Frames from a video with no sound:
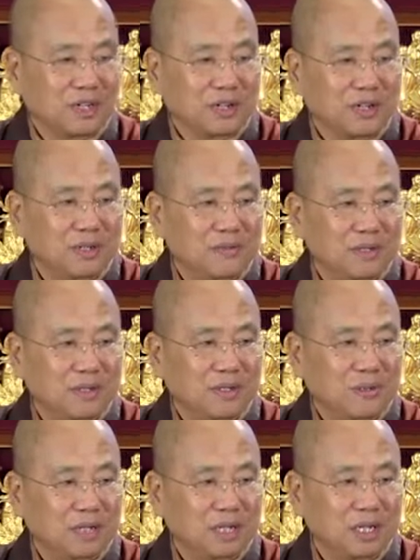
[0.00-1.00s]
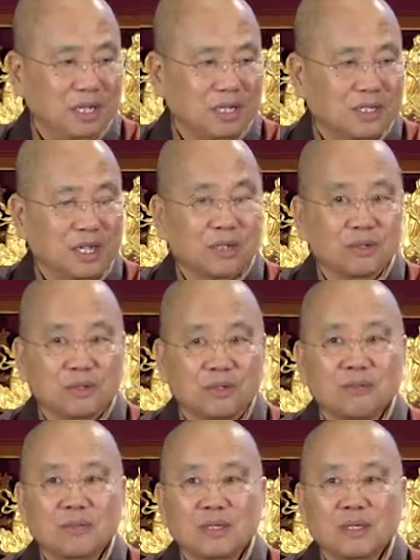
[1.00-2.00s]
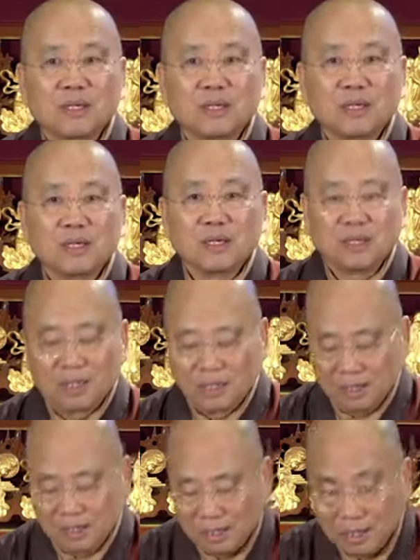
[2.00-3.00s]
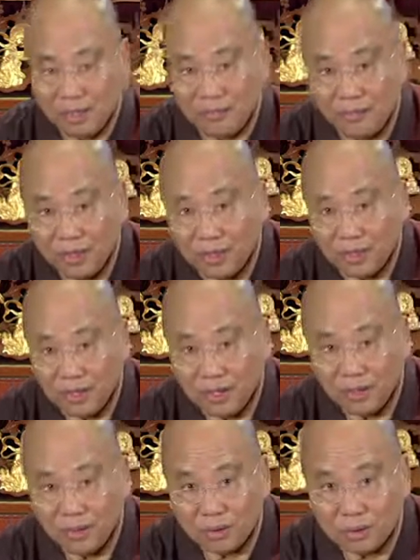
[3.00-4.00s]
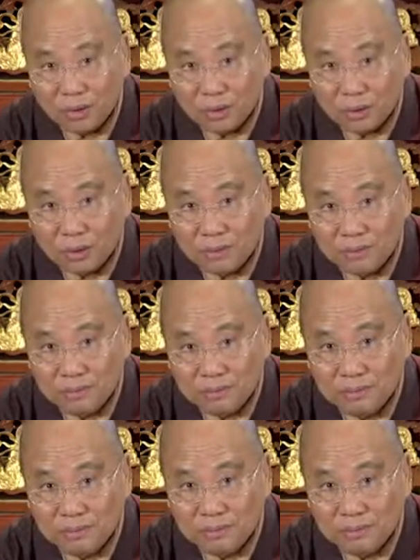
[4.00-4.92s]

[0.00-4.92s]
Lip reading: in the next session. And then also